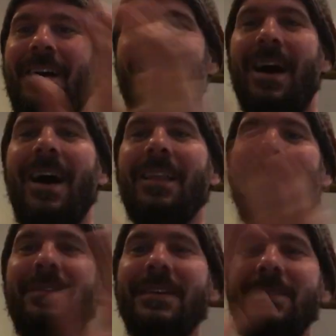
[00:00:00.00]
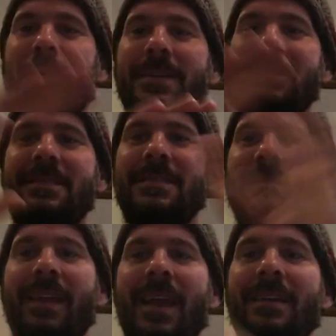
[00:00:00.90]
Oliver Twist, you
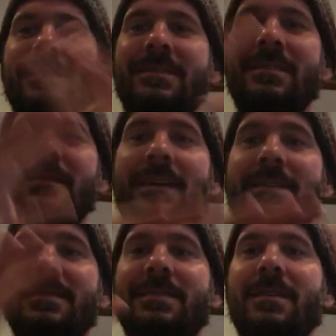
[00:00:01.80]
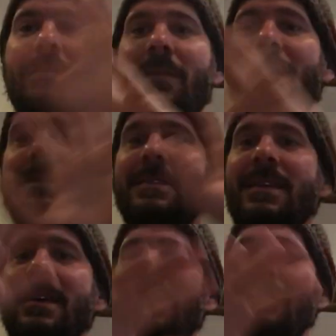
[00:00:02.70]
can't do this, so what's
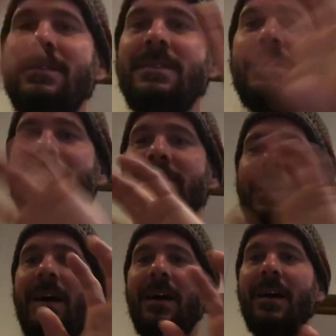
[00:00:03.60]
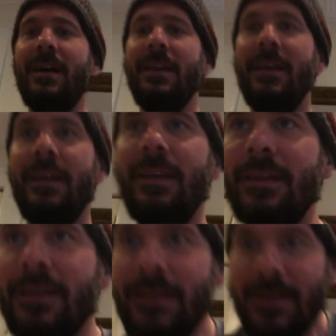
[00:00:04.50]
the use in trying?
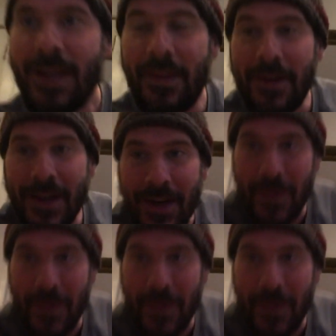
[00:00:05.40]
And you gotta go like